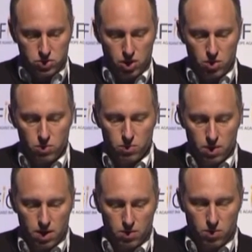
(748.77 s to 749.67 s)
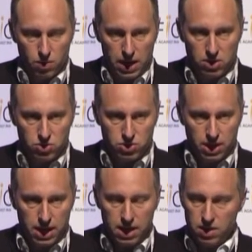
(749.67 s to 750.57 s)
So,
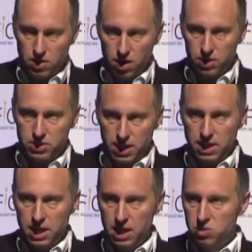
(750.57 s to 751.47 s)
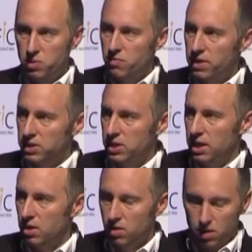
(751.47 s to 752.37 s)
interestingly, in the last 10 years, we're really
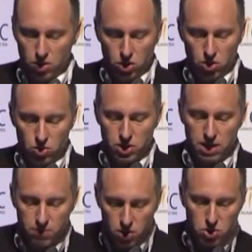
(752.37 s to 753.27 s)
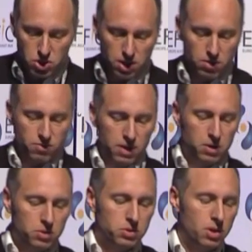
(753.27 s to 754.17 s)
seeing a huge evolution in the
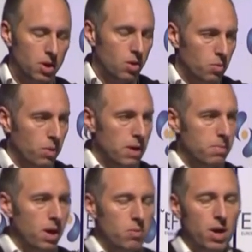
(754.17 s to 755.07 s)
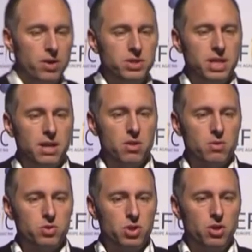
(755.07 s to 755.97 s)
field, whereby we're understanding
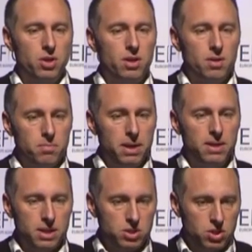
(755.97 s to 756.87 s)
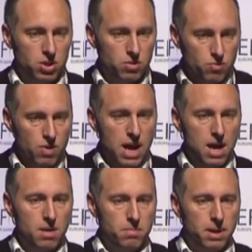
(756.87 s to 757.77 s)
that there's certain
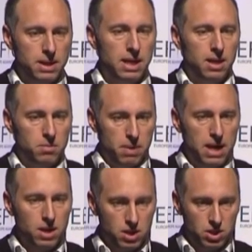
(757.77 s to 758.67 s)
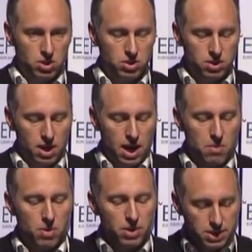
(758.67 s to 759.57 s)
rare Mendelian pain conditions,
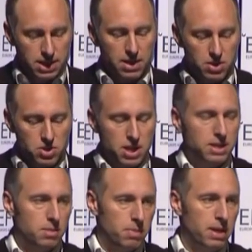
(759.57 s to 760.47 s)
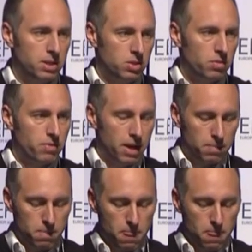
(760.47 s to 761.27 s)
and we're understanding the genetic basis of that.